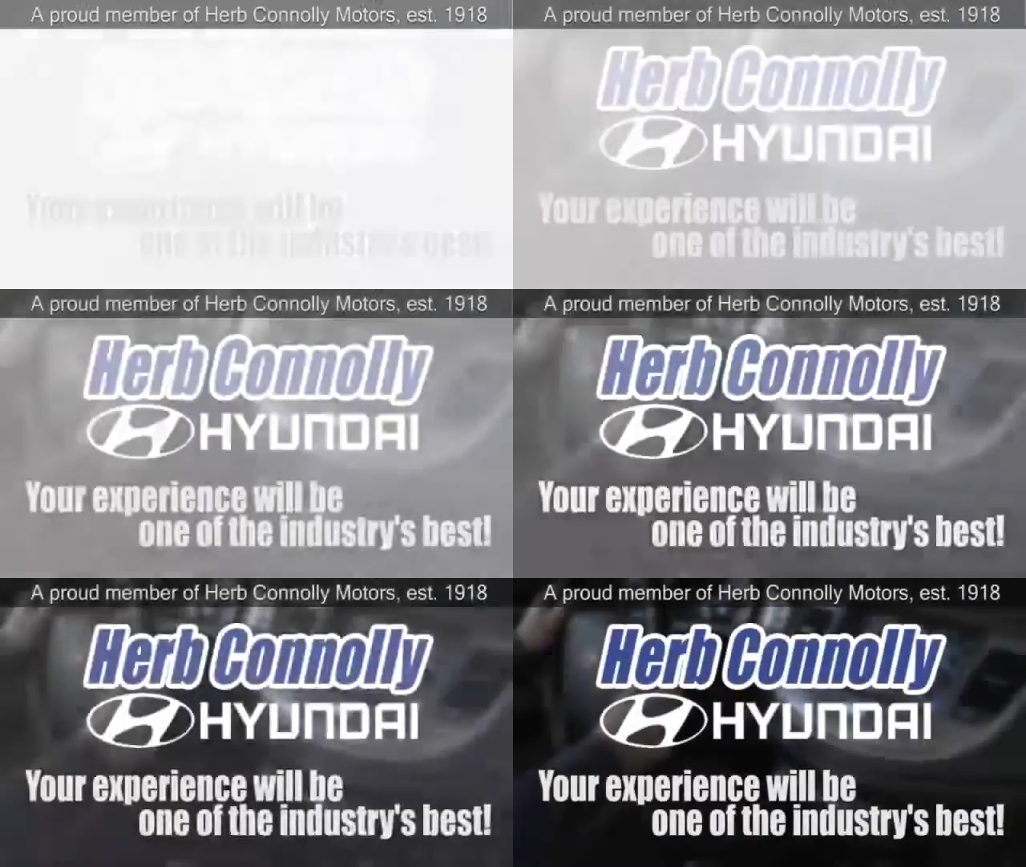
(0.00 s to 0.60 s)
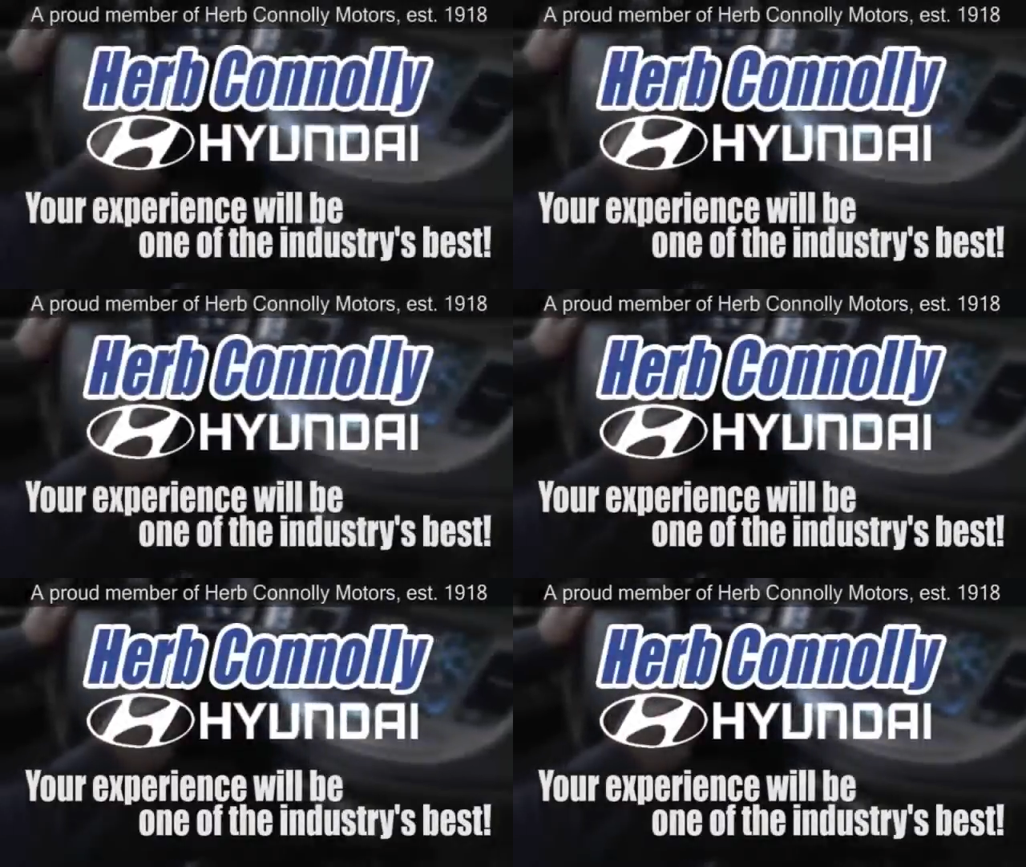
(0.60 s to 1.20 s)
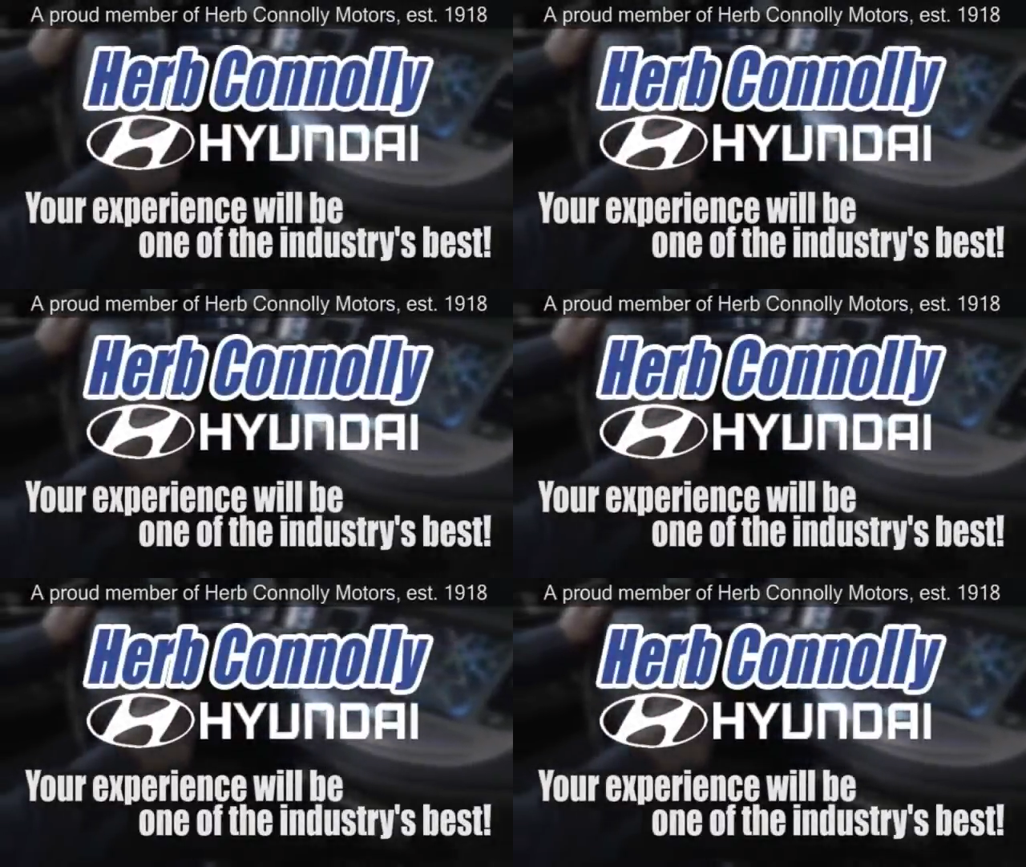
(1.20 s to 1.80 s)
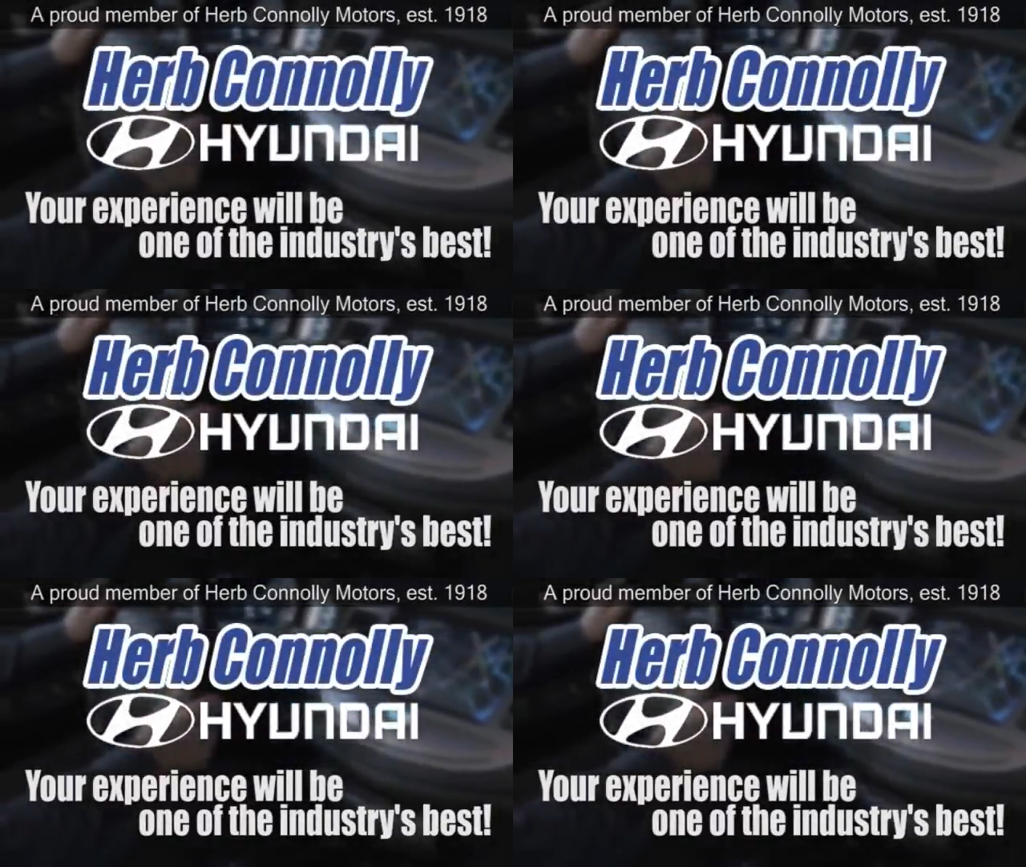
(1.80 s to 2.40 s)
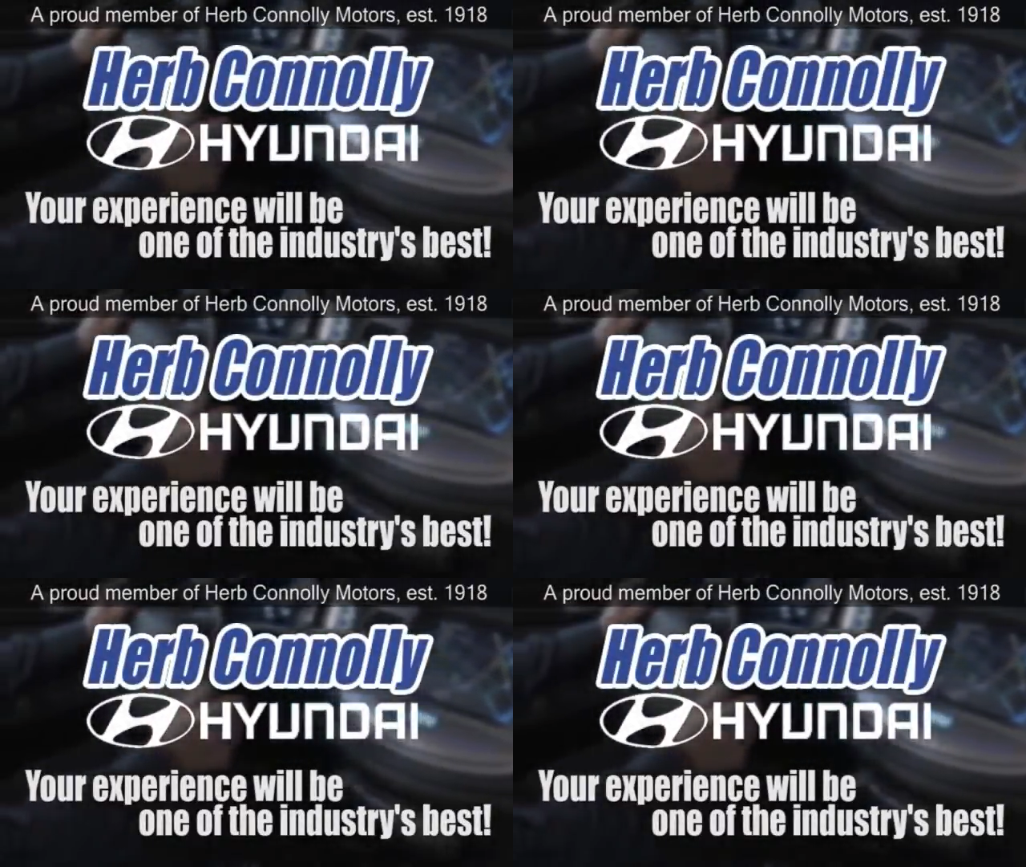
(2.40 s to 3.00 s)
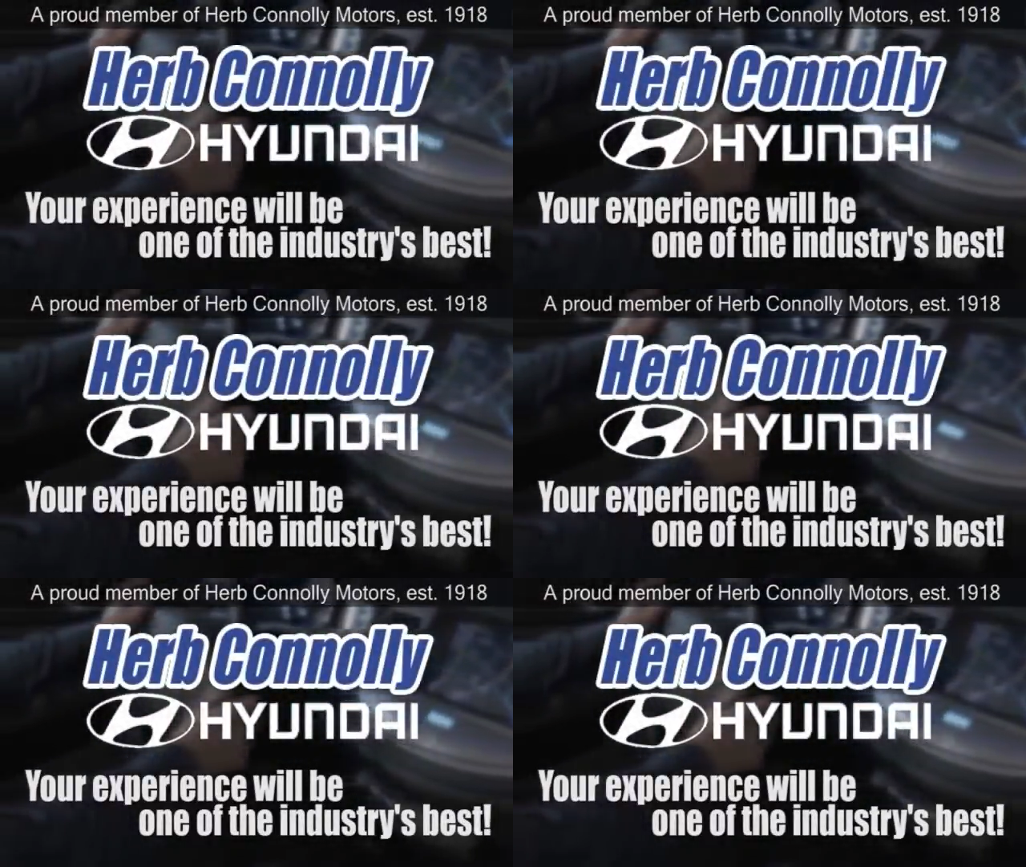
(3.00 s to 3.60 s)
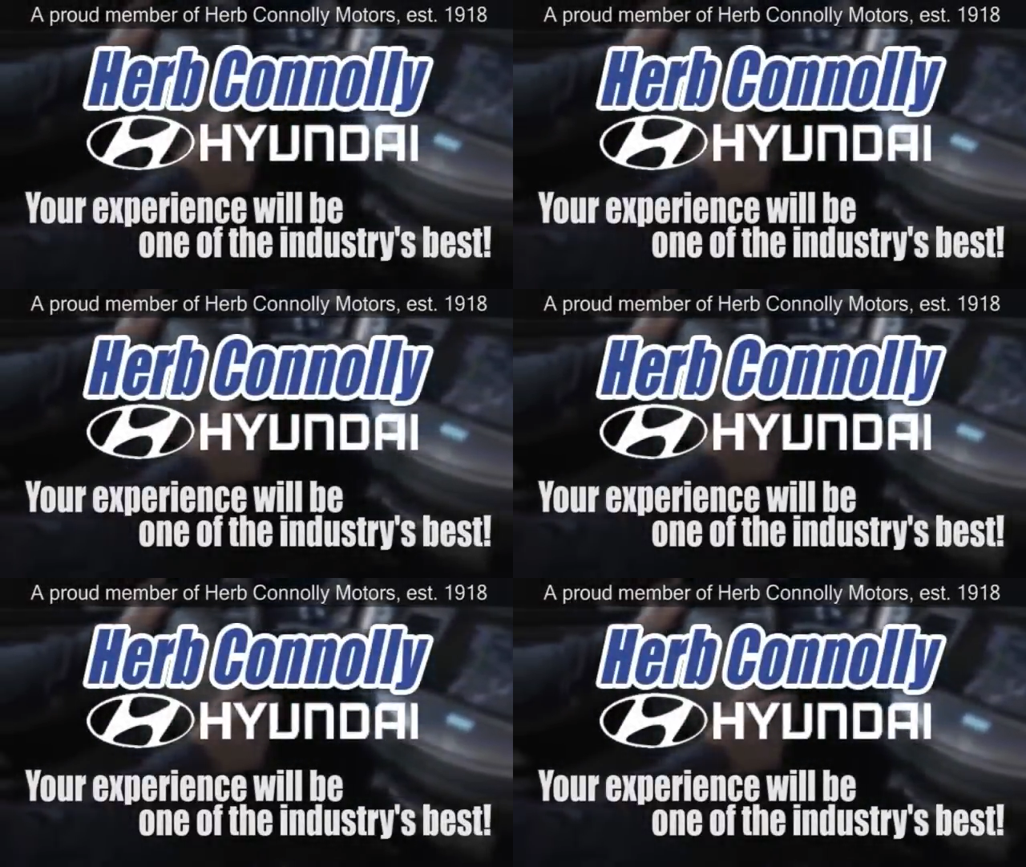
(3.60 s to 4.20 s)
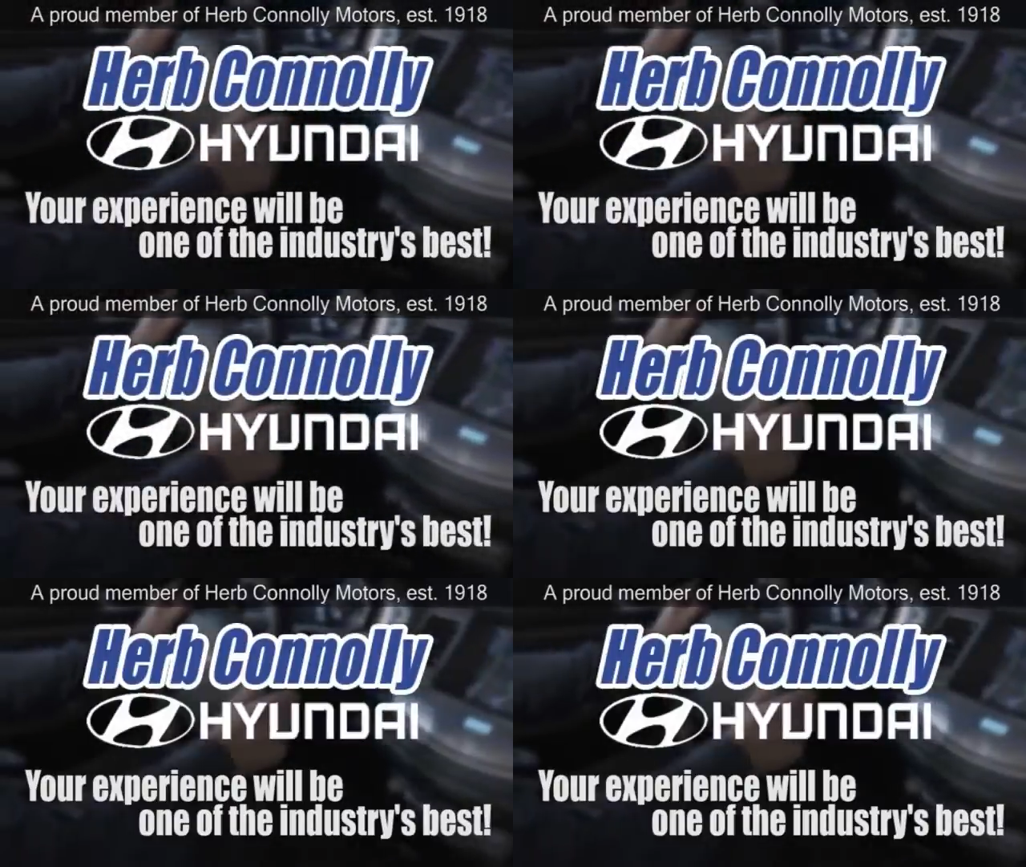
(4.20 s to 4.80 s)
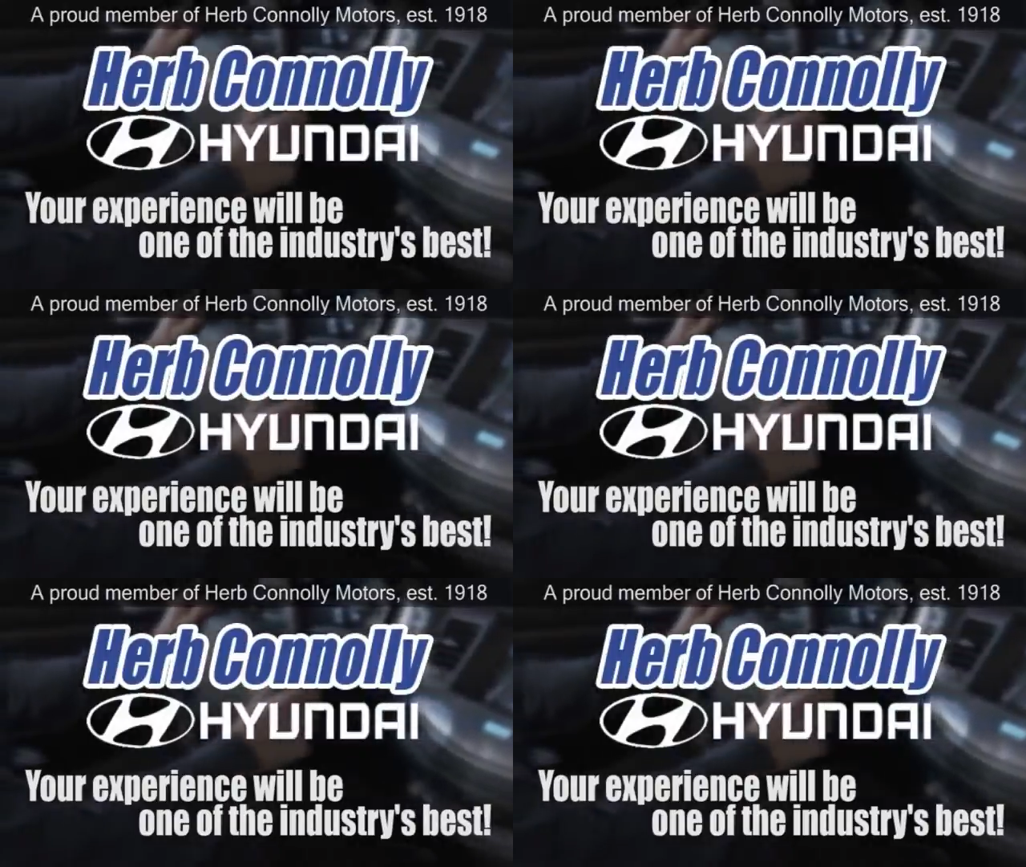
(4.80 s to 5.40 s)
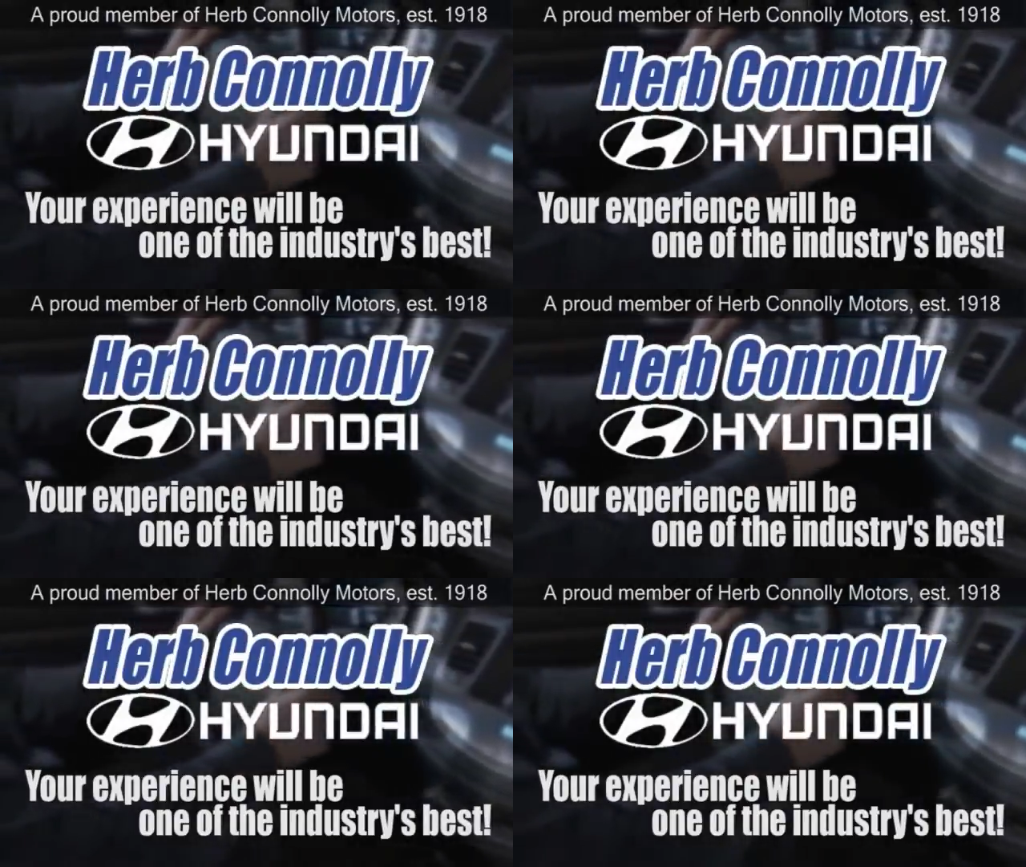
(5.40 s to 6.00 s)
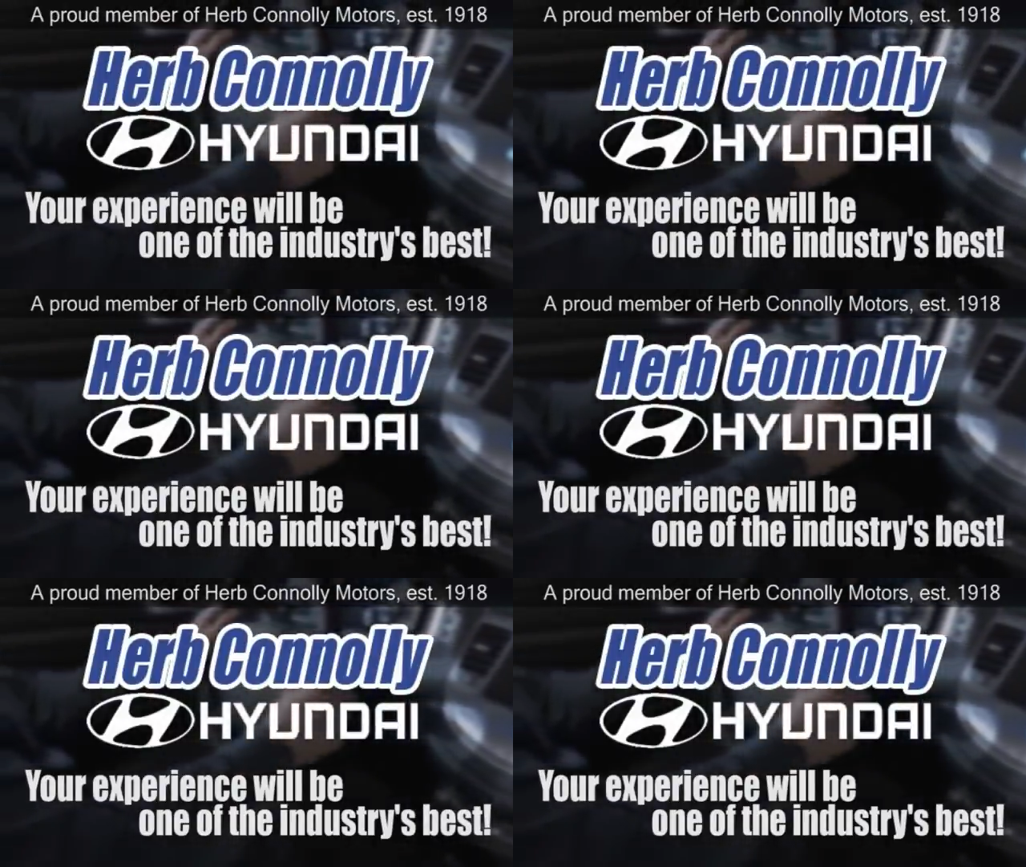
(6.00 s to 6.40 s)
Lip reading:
(no speaker visible)